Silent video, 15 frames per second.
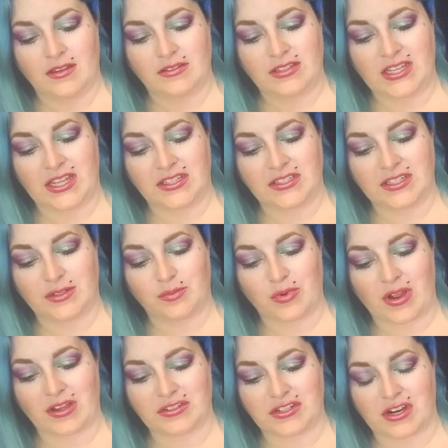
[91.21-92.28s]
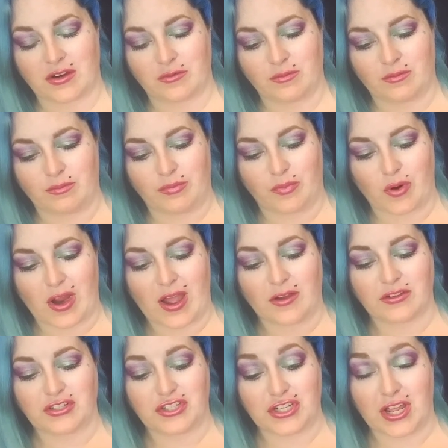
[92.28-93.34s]
Tinted brow
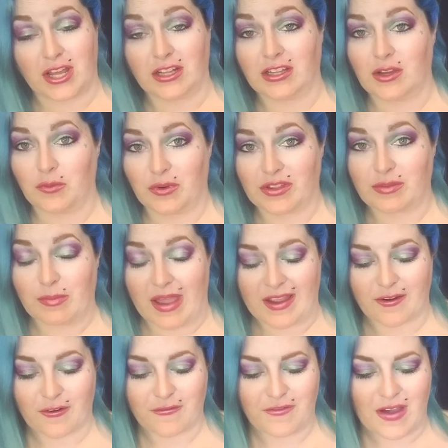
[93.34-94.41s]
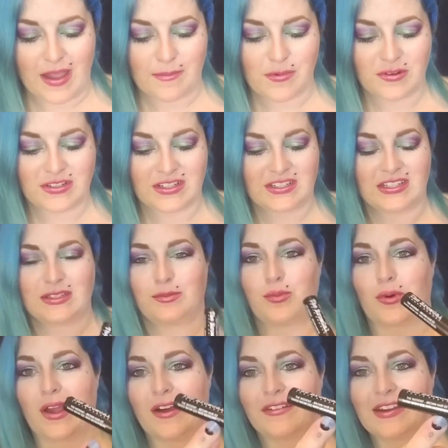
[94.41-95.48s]
gel with microfibers. This is
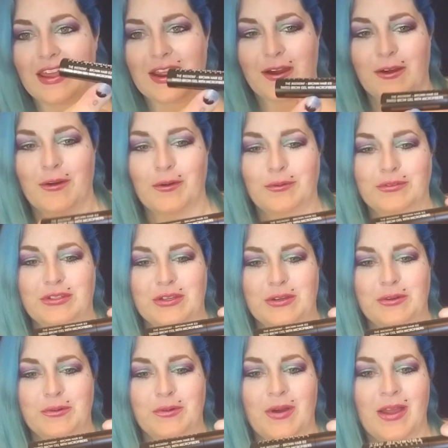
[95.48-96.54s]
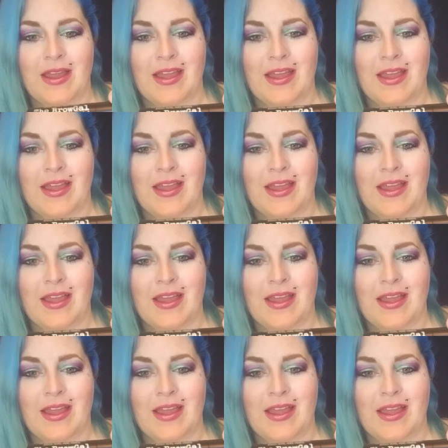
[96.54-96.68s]
Brown Hair 02.